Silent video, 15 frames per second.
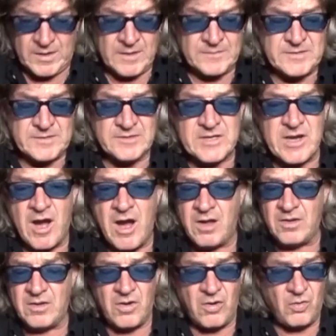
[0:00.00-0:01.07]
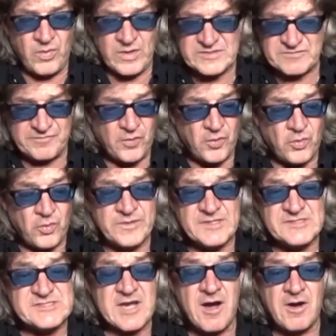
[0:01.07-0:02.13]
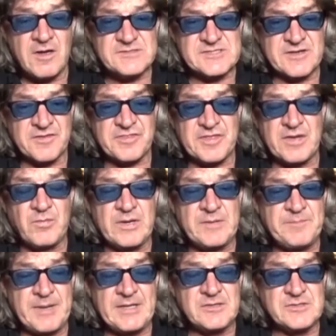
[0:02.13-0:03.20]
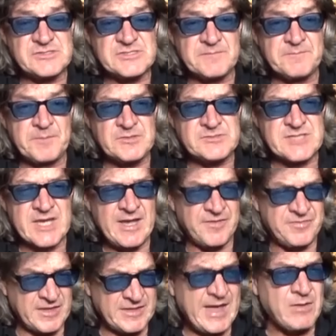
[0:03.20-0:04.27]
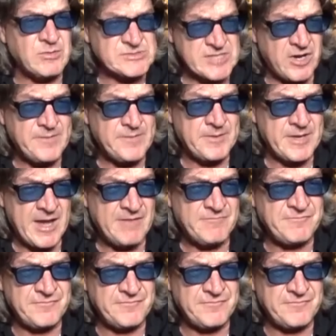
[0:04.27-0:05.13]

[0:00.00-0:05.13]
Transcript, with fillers: and, and, Carl always fought with his heart. And I think when he beat Lucien Boutte, I think that was IBF